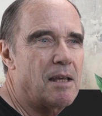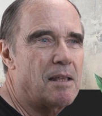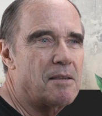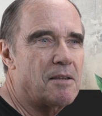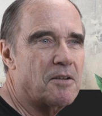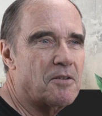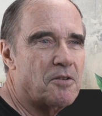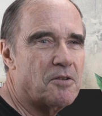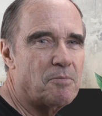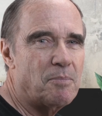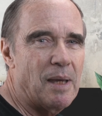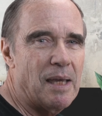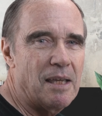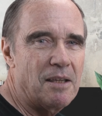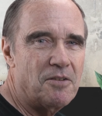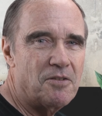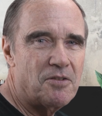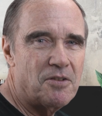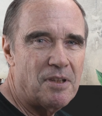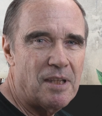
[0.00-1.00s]
this
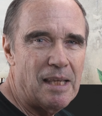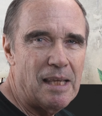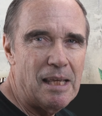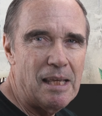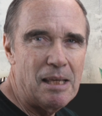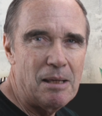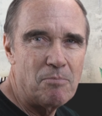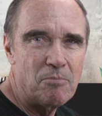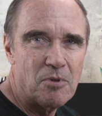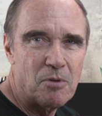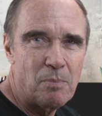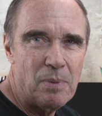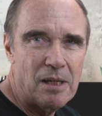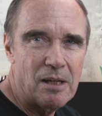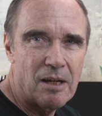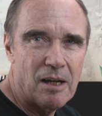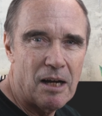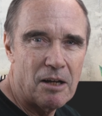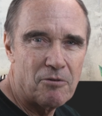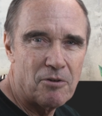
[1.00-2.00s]
may seem to be
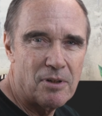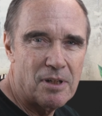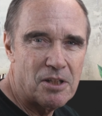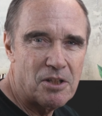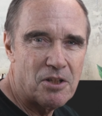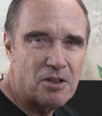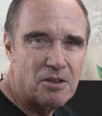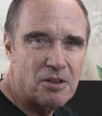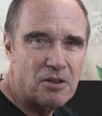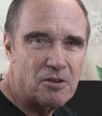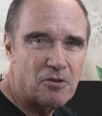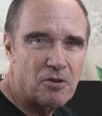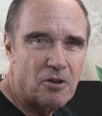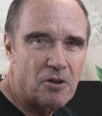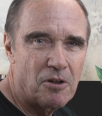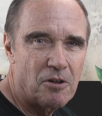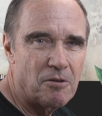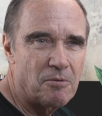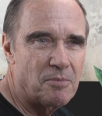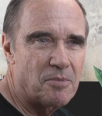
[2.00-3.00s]
a contradiction in
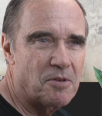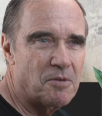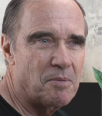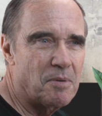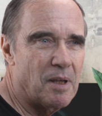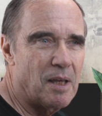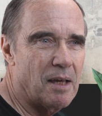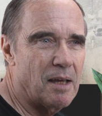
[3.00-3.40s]
terms